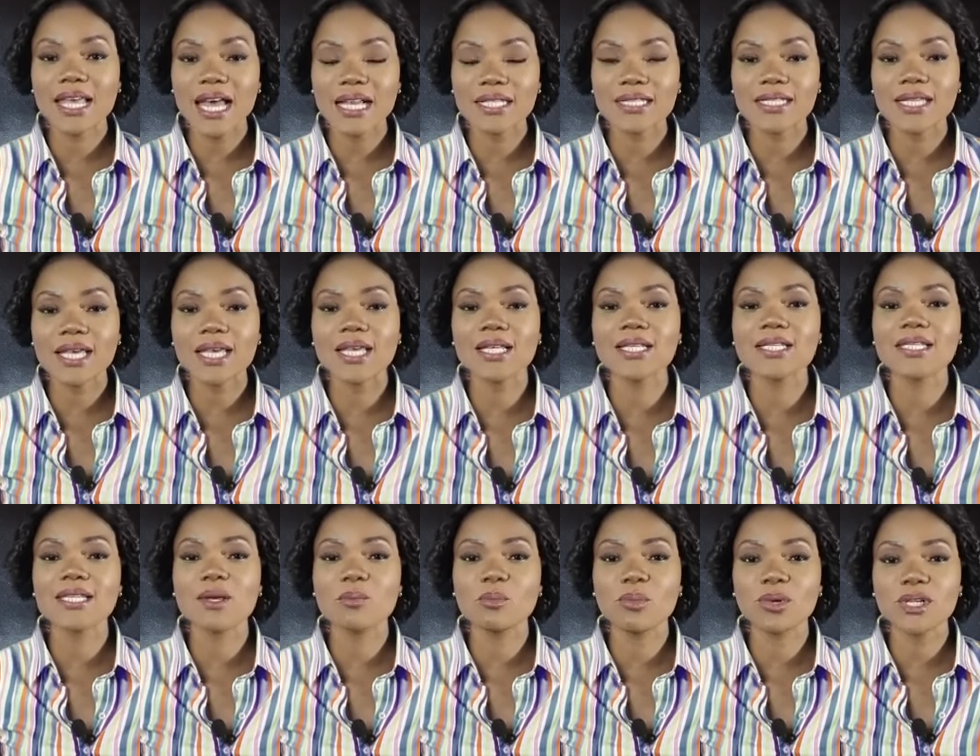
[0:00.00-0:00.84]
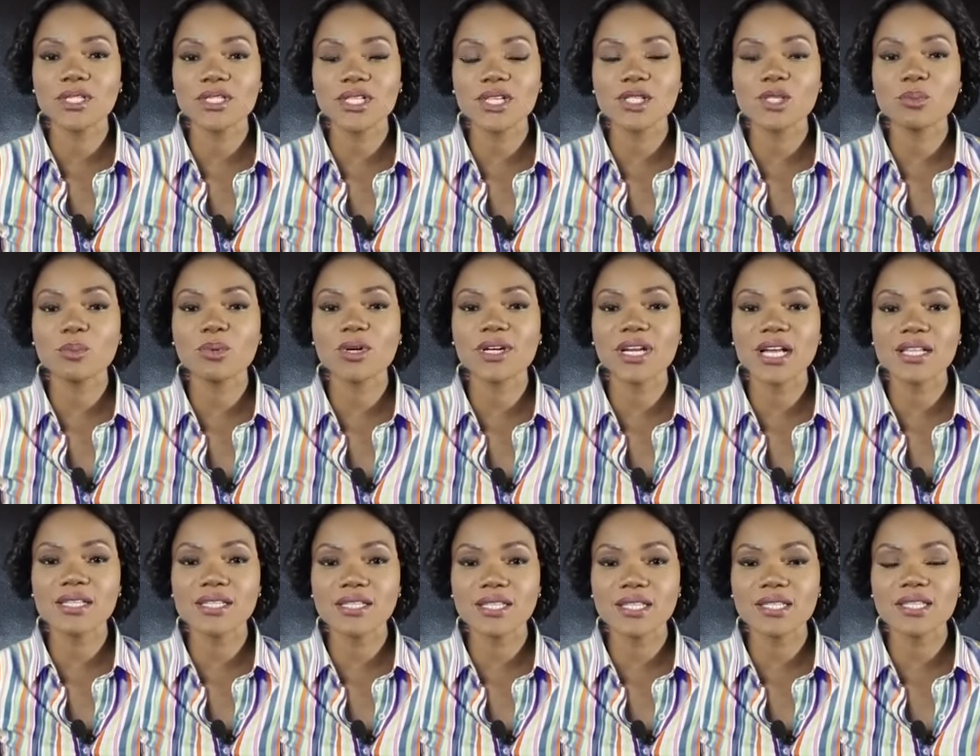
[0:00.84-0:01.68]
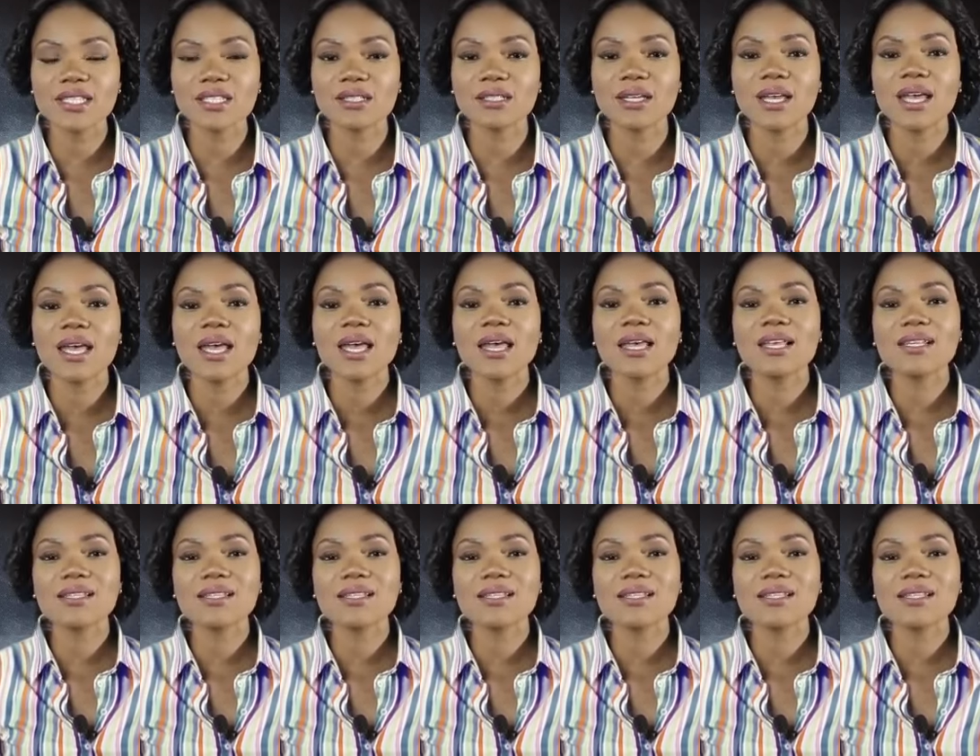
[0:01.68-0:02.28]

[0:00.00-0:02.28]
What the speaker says: That is the British pronunciation.